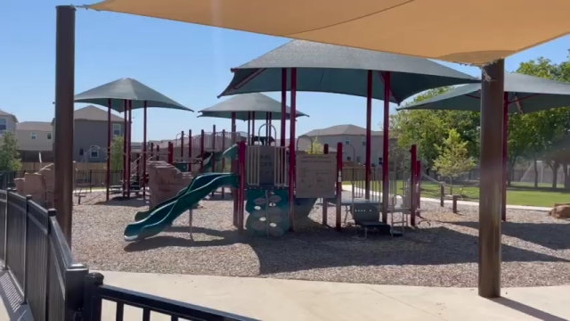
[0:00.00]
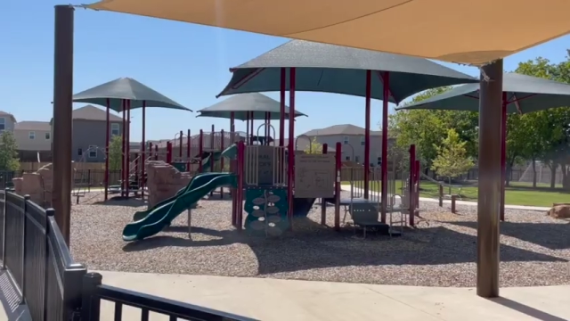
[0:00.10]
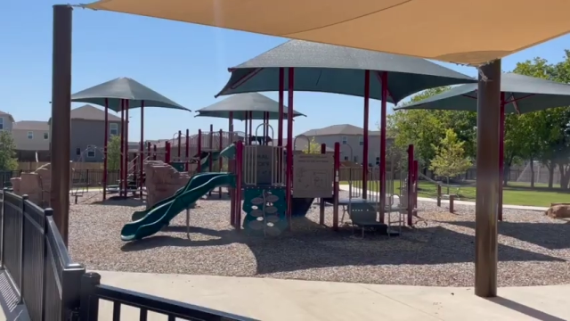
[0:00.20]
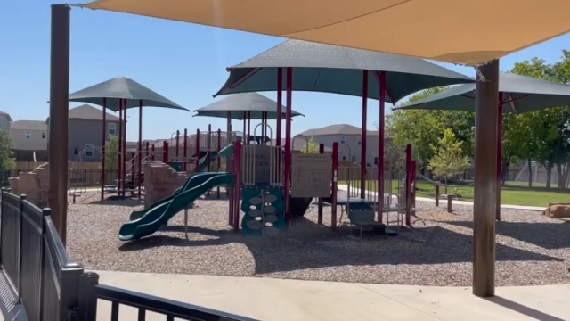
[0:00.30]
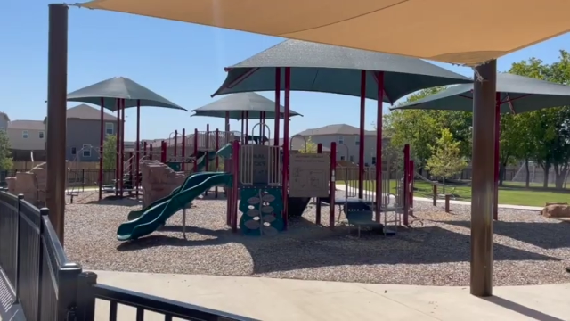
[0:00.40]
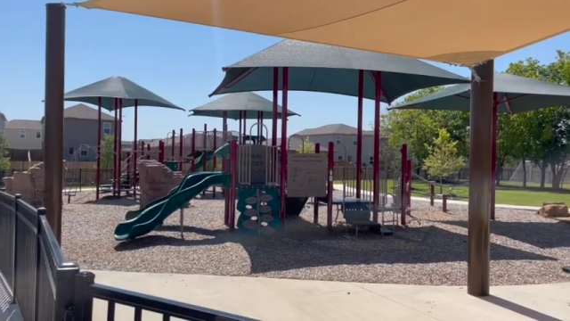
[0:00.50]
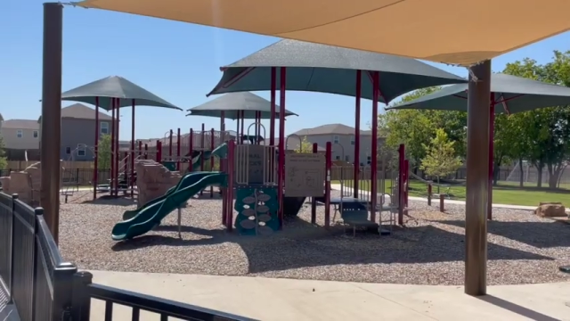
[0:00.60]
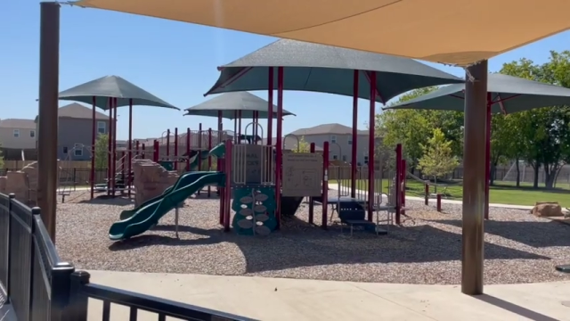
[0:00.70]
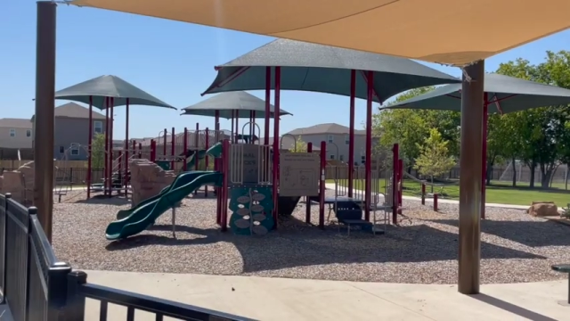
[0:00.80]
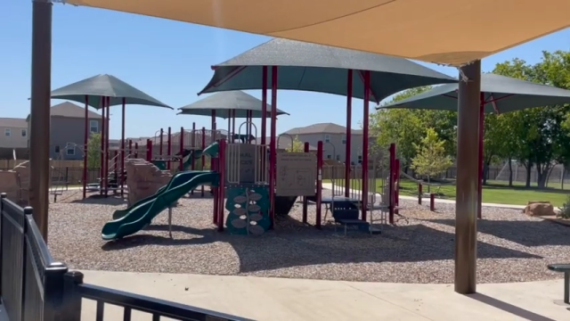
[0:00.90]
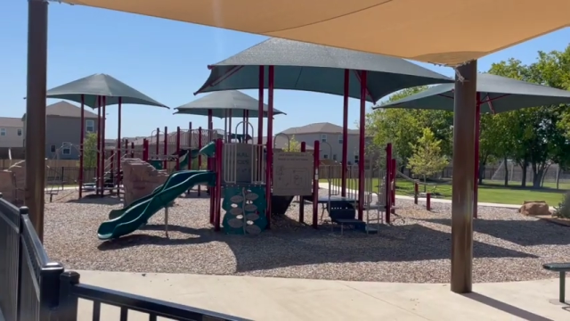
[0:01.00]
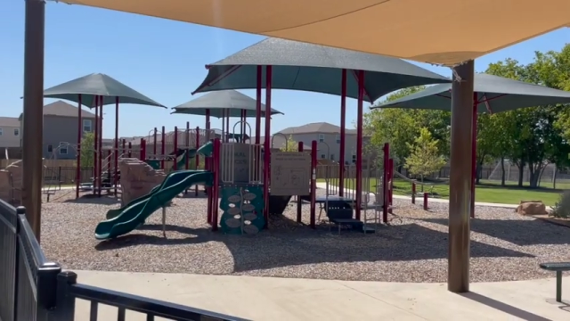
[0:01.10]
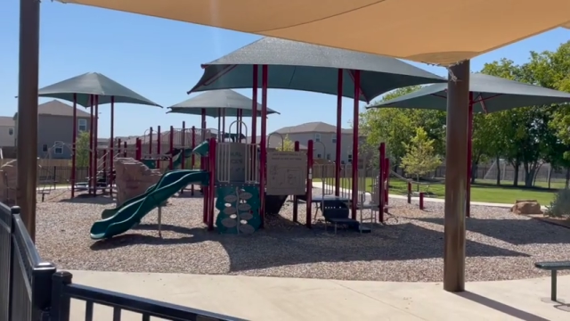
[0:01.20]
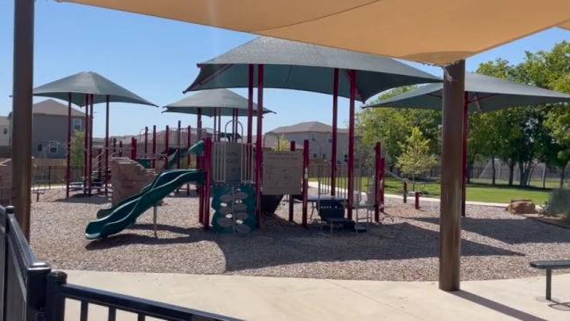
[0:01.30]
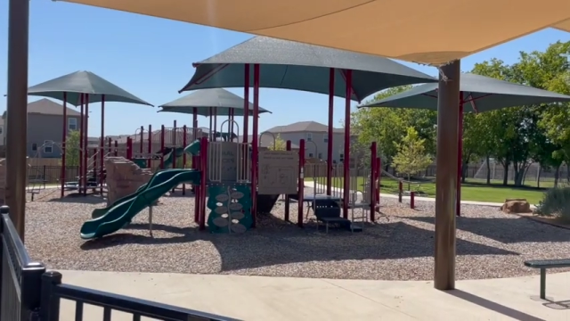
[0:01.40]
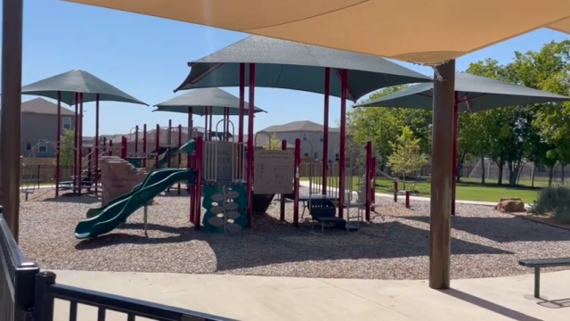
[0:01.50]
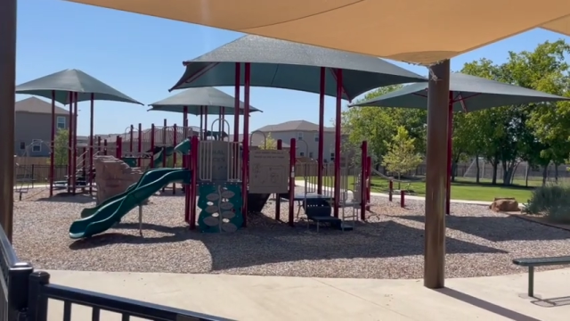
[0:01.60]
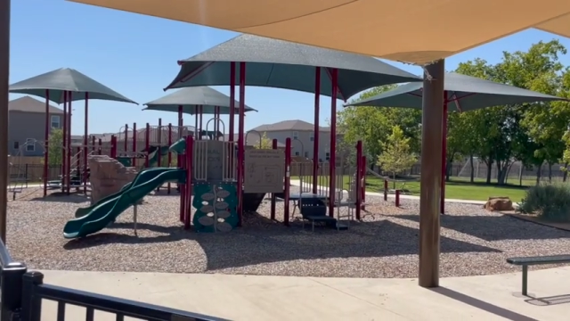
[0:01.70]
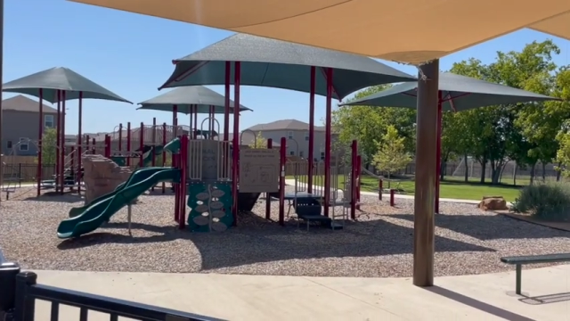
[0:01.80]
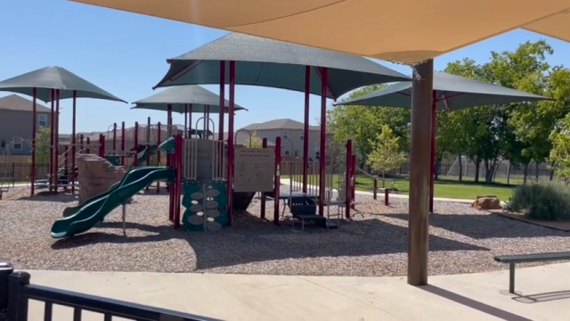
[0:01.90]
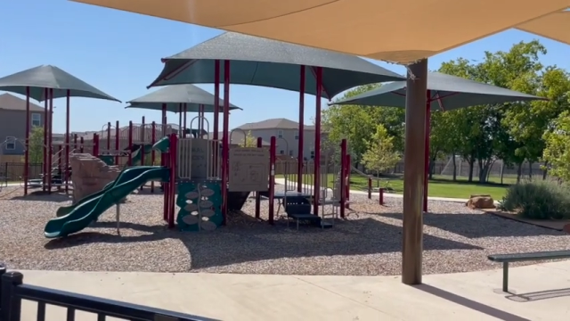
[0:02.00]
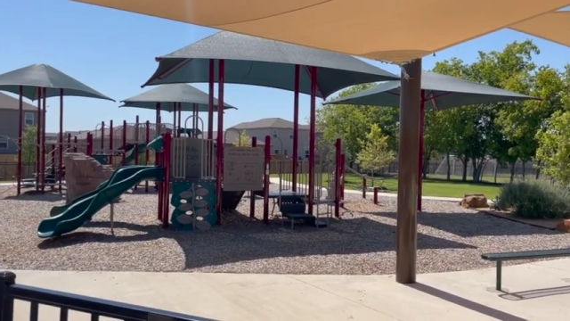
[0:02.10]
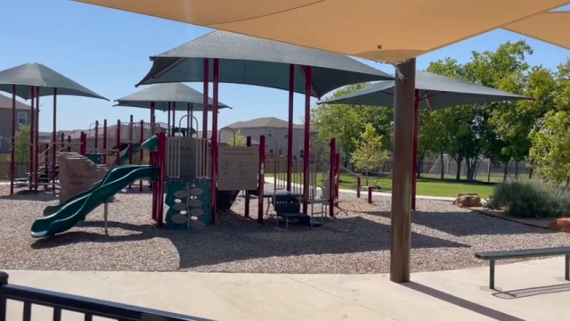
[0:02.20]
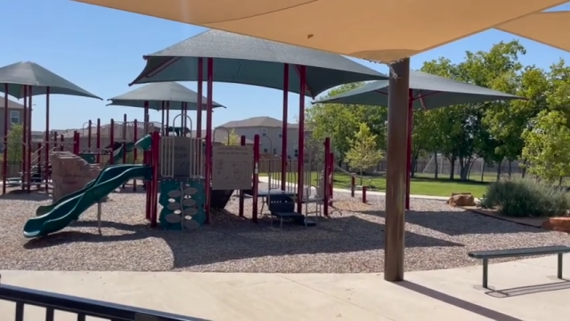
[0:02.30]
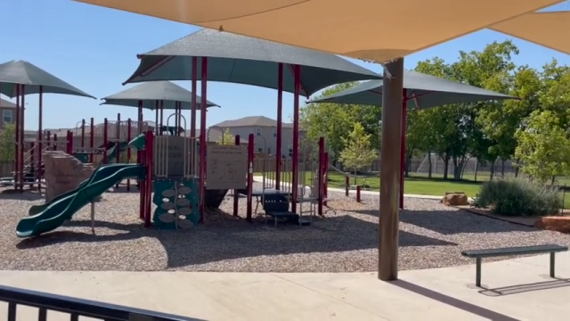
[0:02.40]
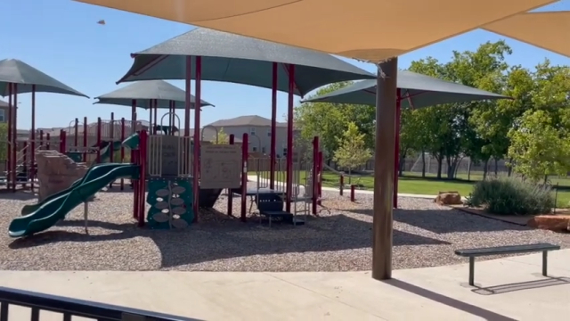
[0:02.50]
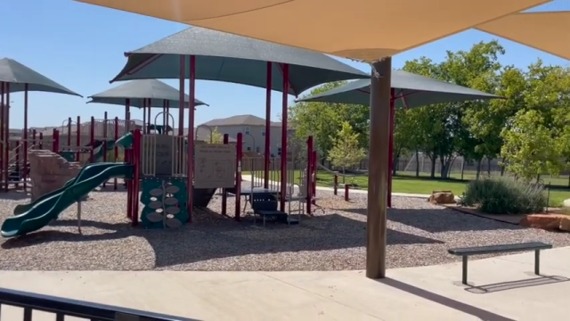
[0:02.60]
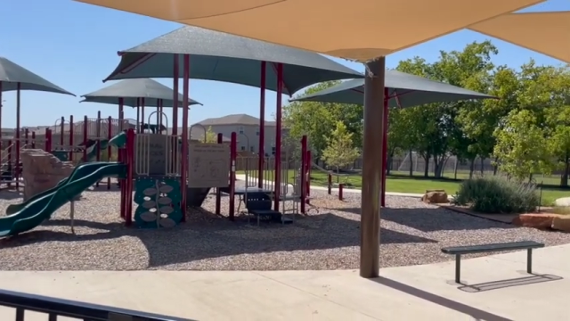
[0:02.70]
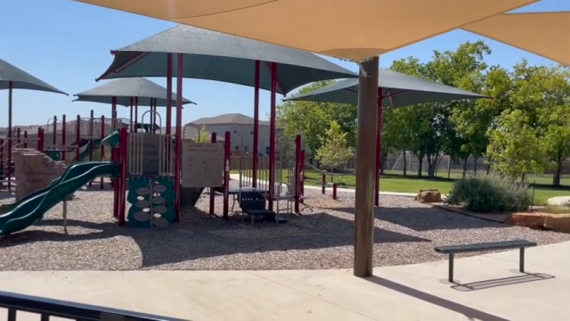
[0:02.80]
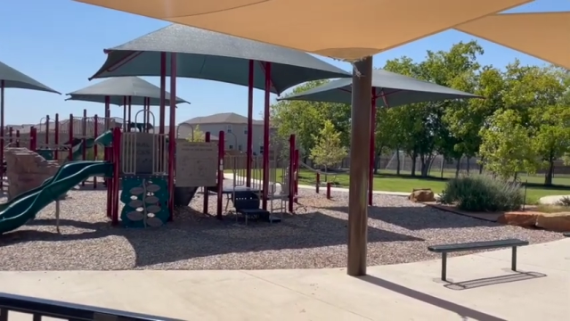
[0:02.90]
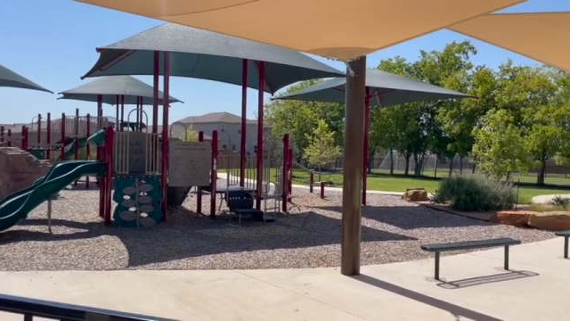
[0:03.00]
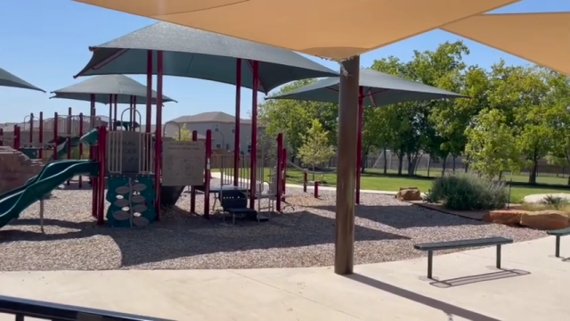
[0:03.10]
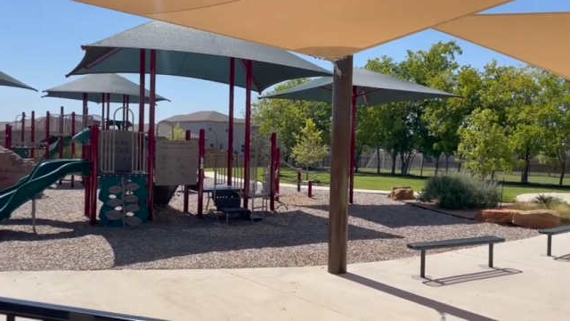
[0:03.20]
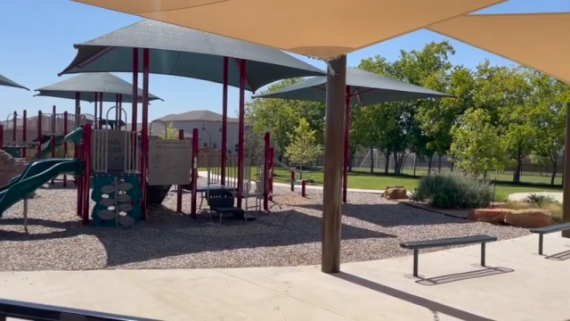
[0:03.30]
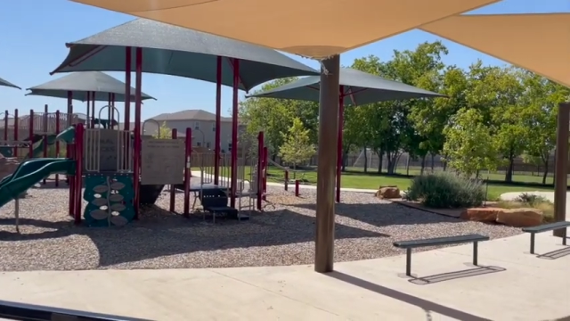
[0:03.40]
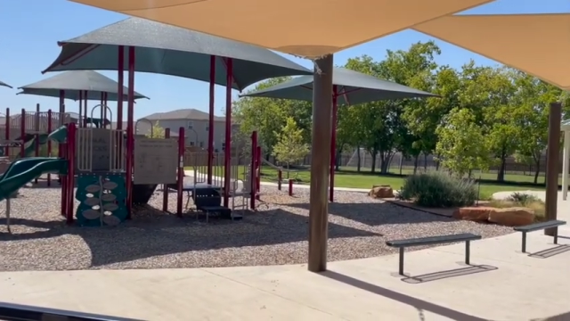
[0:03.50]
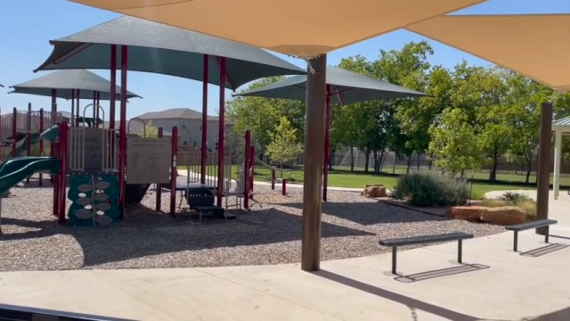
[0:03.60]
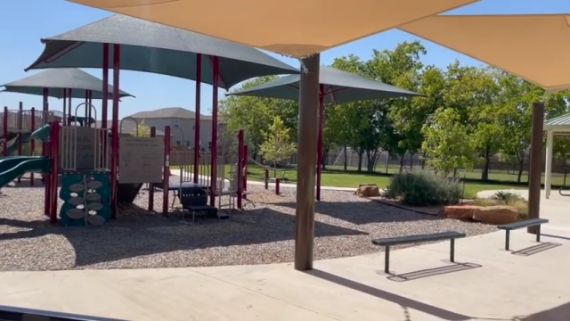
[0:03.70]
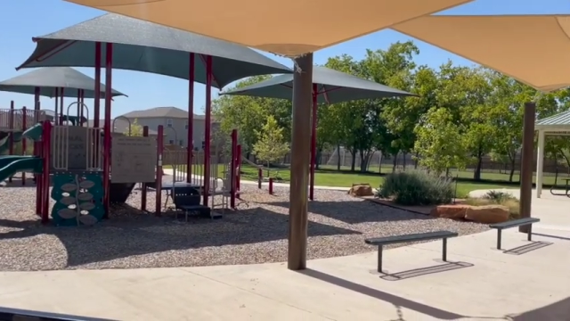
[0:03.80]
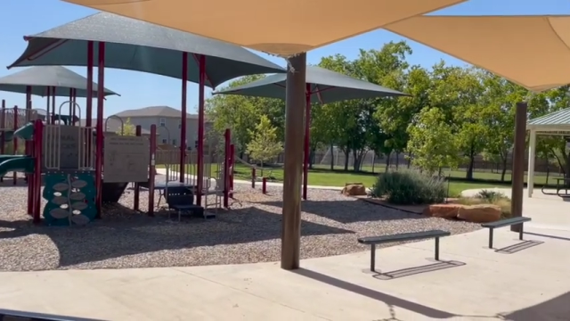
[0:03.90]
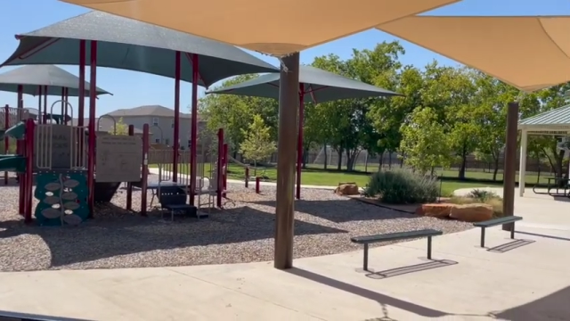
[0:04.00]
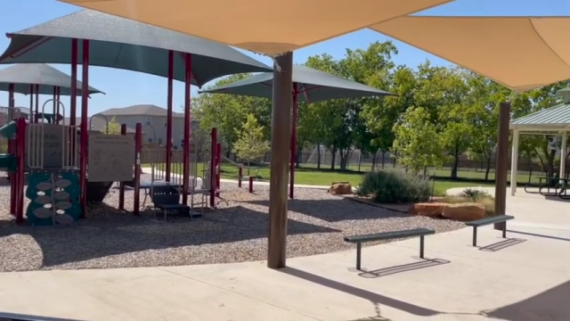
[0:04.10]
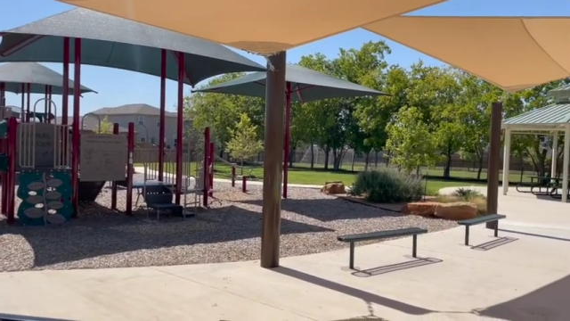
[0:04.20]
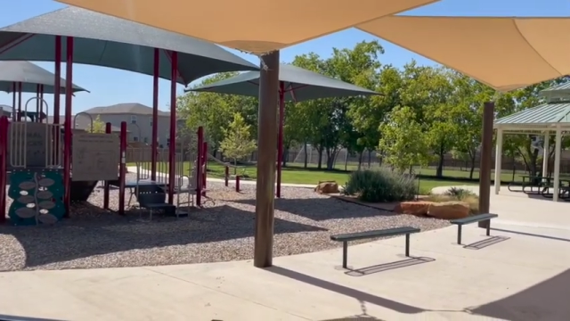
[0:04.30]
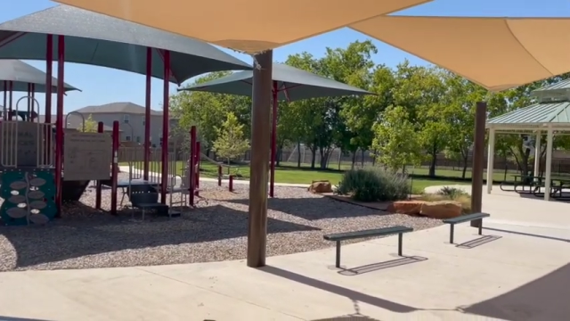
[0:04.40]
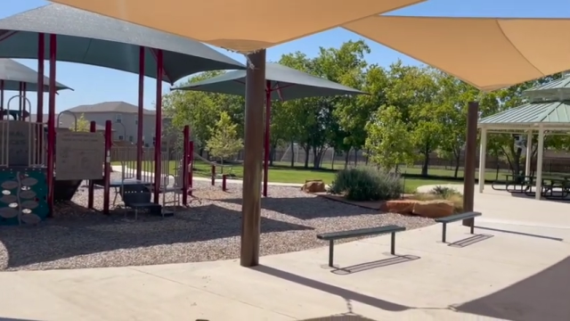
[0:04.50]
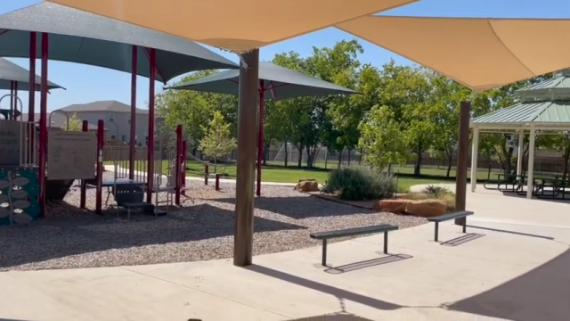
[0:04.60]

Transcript: [unreadable: no face in view]